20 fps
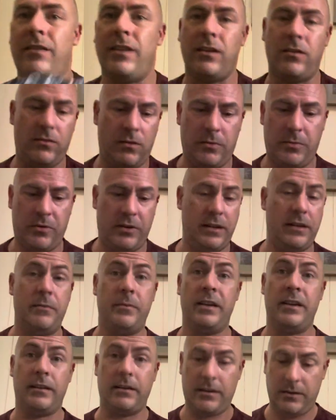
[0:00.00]
that or put it in a
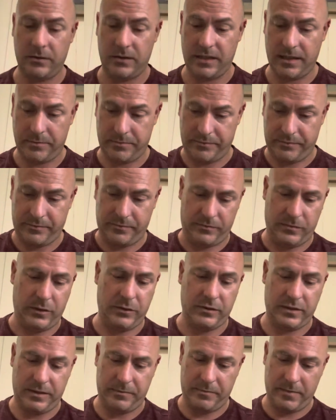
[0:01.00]
bigger Q-snap. We'll
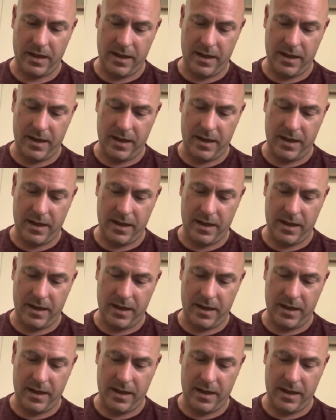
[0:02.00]
see.